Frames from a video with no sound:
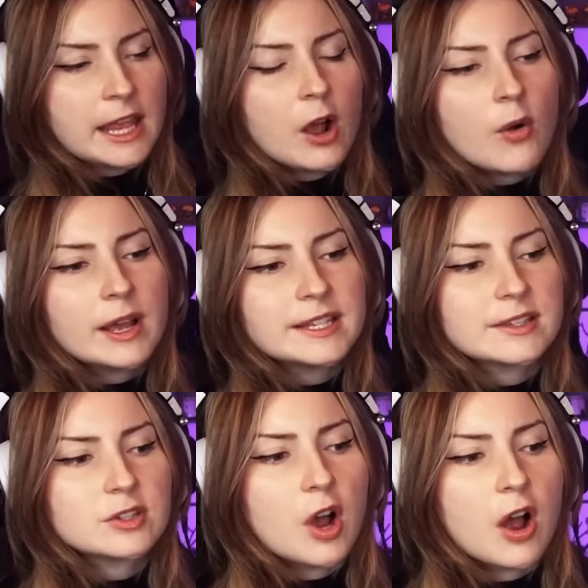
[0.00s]
They
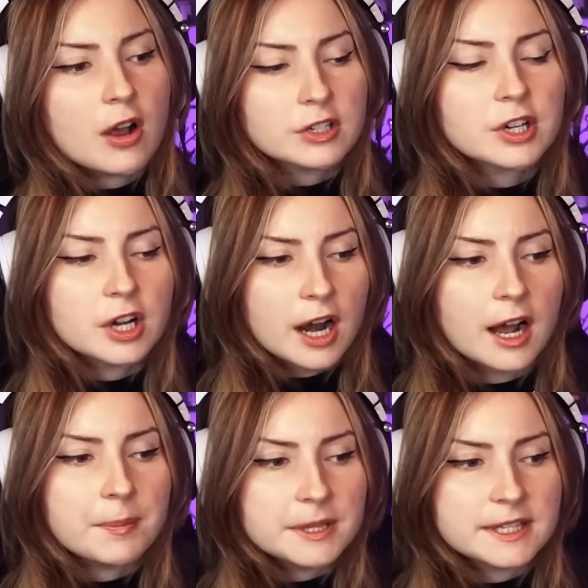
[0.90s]
always talked her
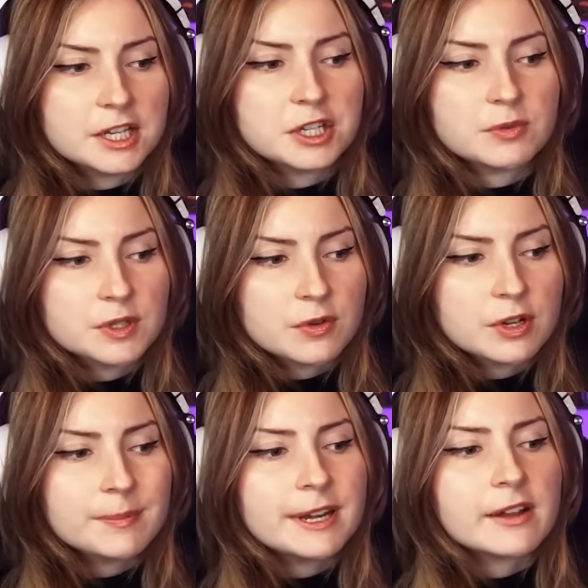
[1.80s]
up and said she was so
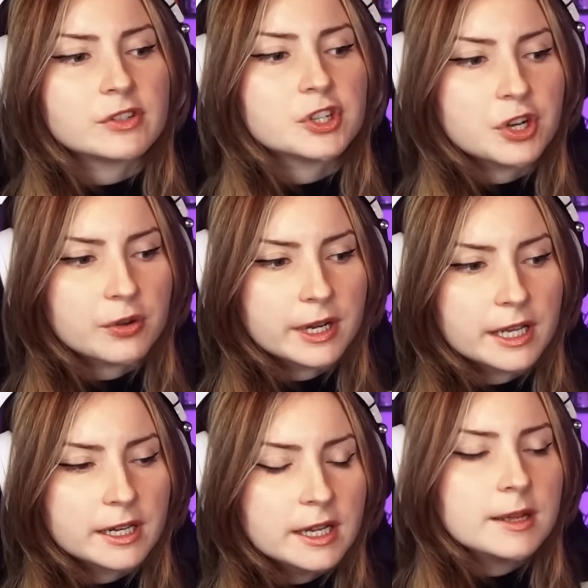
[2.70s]
good, but never showed
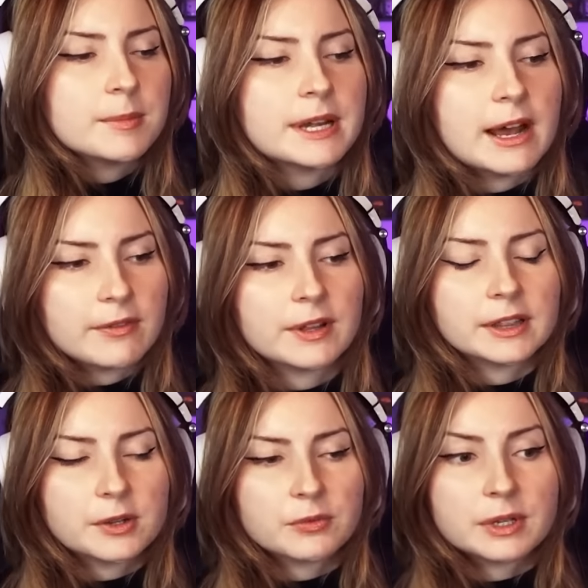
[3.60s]
it. But now I feel
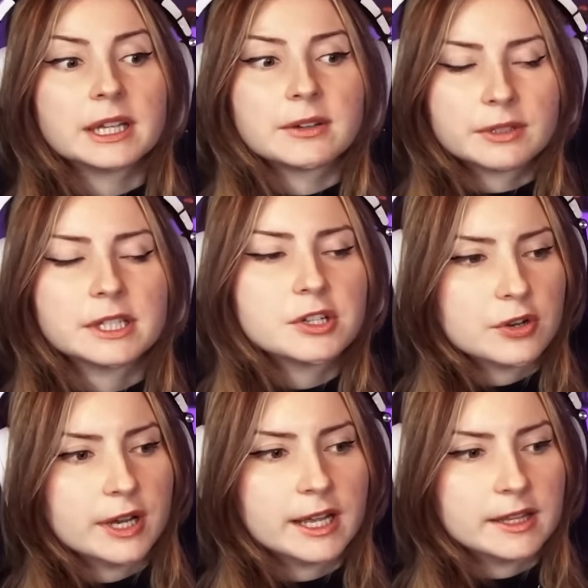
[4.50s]
like they're really, really
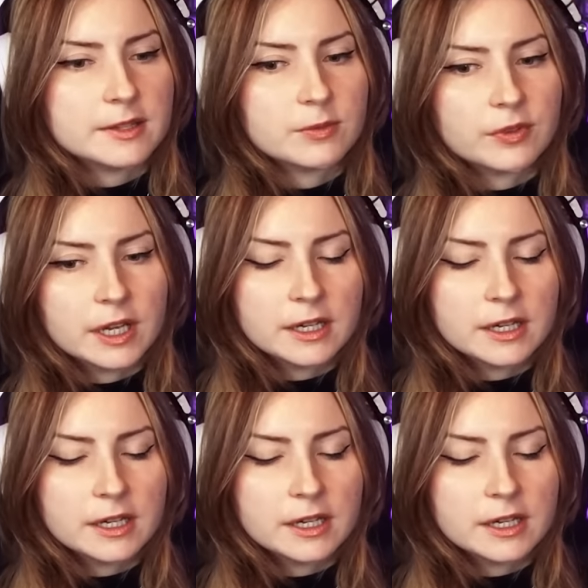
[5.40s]
showing it in this movie.